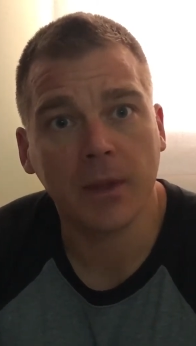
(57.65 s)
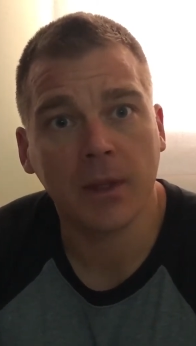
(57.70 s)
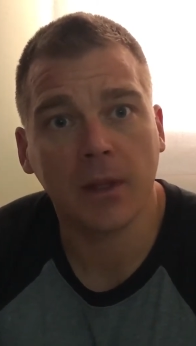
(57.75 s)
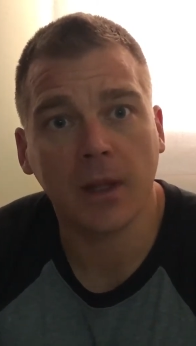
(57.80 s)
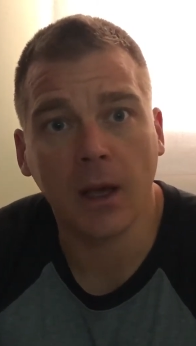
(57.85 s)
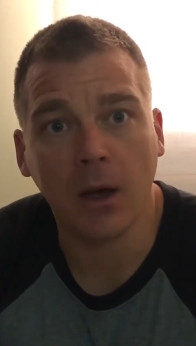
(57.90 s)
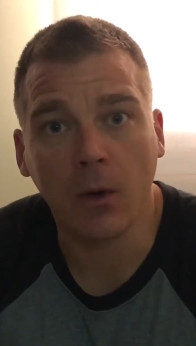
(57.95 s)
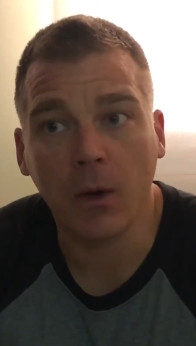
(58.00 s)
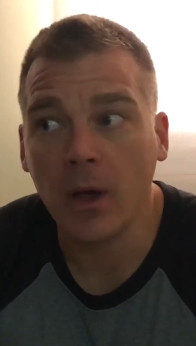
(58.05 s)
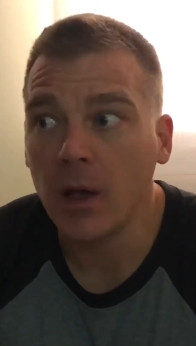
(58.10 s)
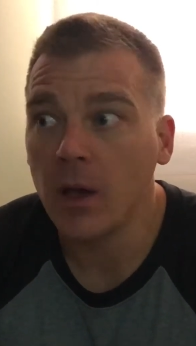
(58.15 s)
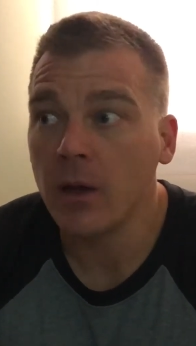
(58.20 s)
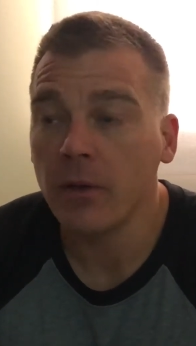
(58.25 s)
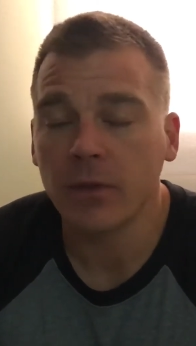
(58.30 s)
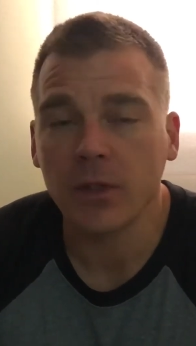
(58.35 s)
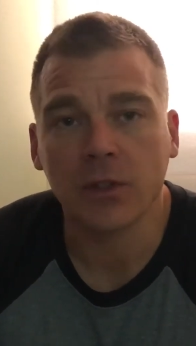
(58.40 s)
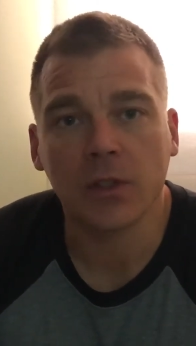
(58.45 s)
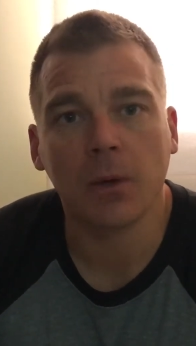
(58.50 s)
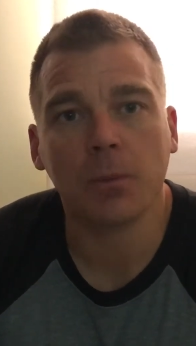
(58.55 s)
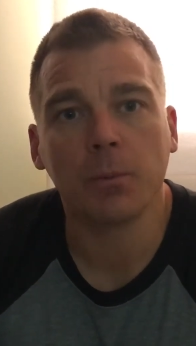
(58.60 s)
Now,
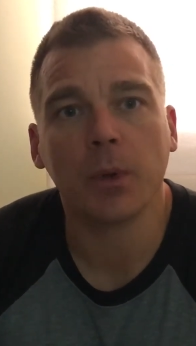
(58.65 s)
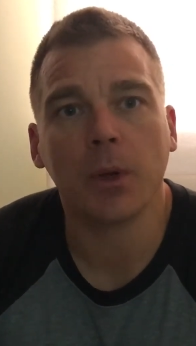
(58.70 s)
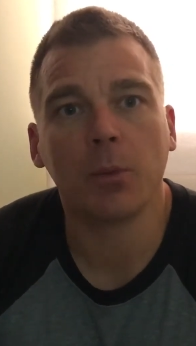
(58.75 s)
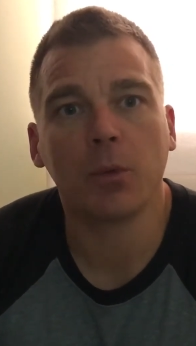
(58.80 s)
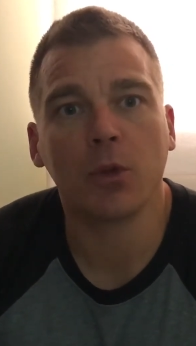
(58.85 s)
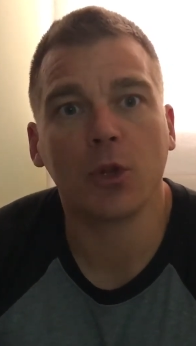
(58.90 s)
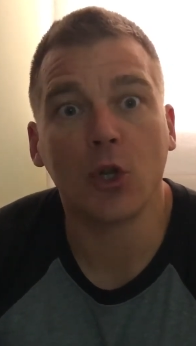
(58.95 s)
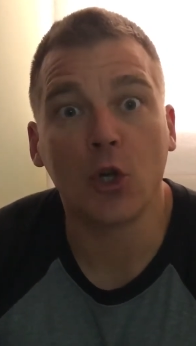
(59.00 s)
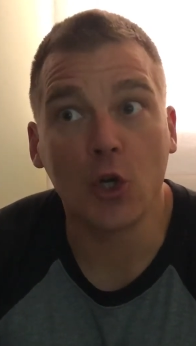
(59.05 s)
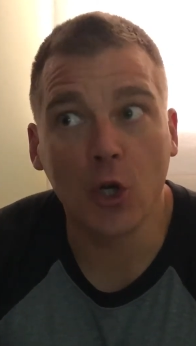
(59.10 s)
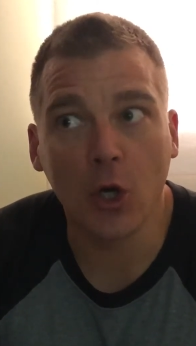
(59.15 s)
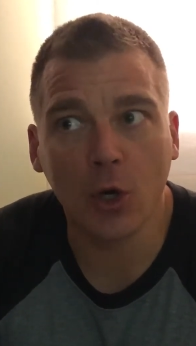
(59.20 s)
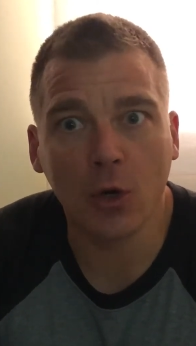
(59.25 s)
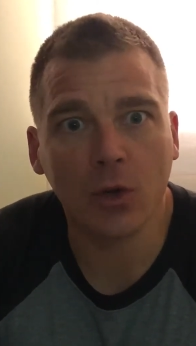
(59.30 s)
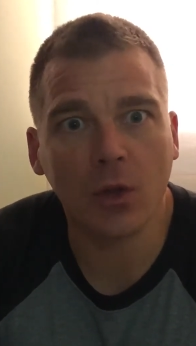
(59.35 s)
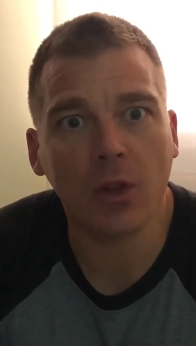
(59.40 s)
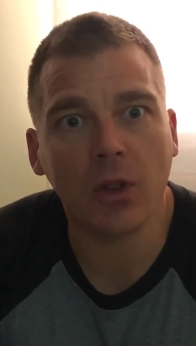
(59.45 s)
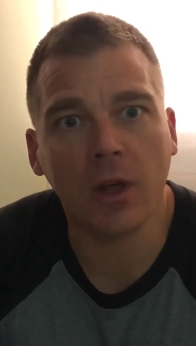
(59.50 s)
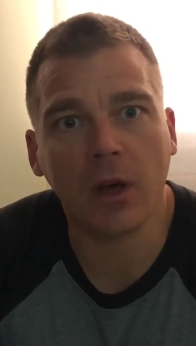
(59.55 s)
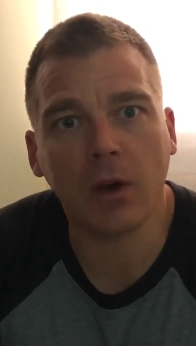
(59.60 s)
for some people that
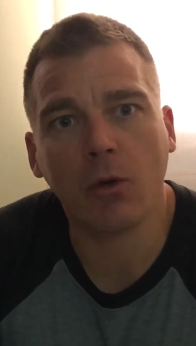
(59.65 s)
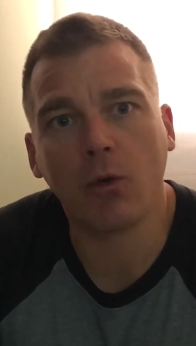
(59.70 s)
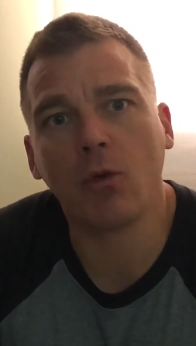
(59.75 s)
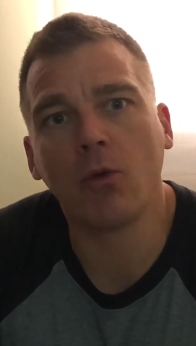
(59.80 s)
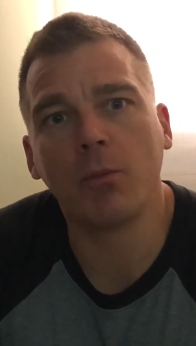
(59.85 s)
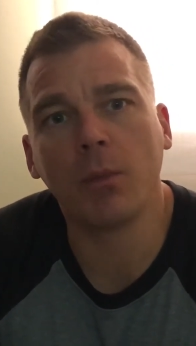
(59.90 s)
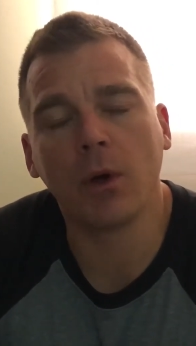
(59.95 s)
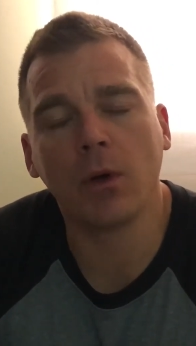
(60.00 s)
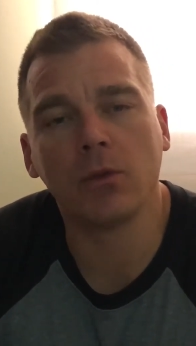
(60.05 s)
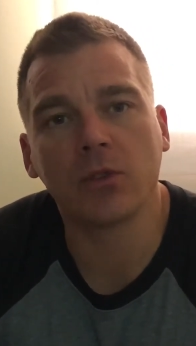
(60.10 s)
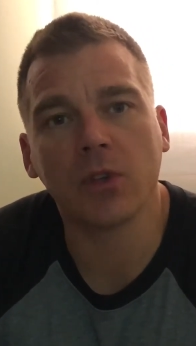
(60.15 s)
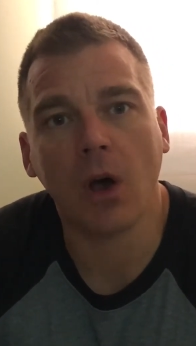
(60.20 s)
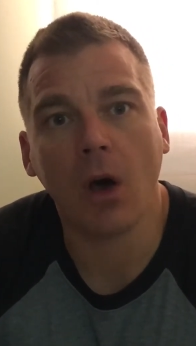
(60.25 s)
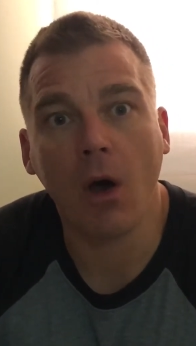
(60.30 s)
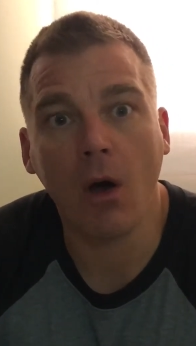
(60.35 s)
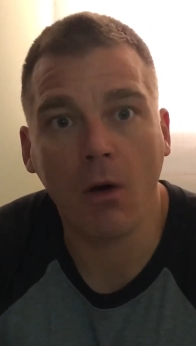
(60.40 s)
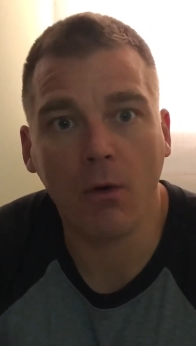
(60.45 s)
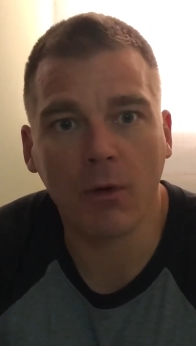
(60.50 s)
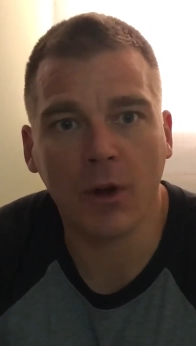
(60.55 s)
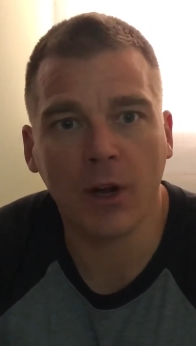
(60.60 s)
know that their hormones
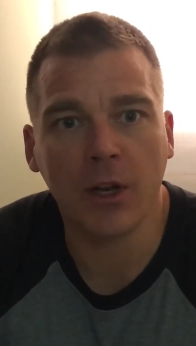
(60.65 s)
are